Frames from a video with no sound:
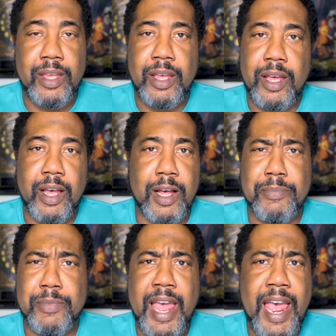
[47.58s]

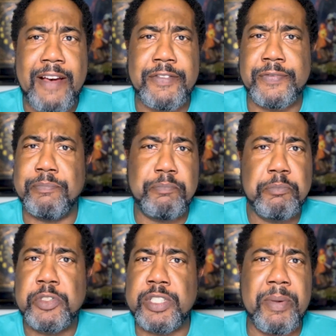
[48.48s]
have
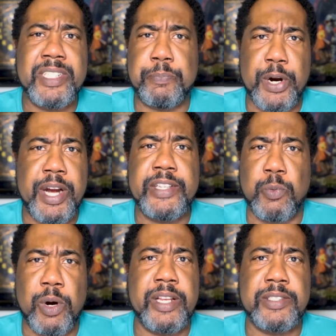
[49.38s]
some experience
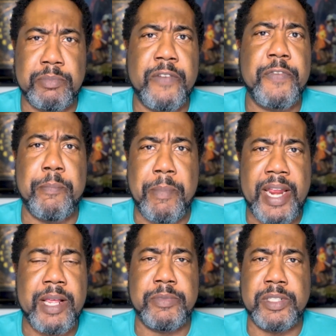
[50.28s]
working some different
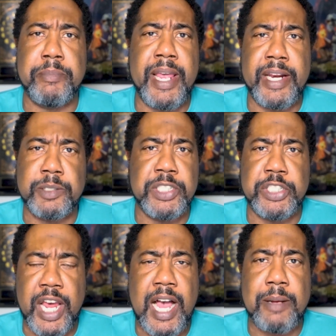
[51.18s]
management
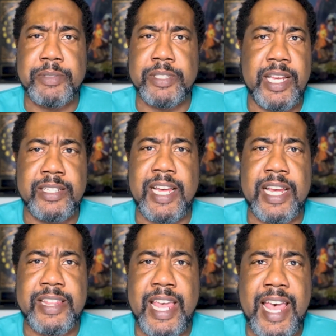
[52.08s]
jobs and things
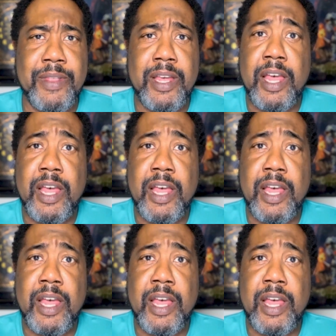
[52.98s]
like that.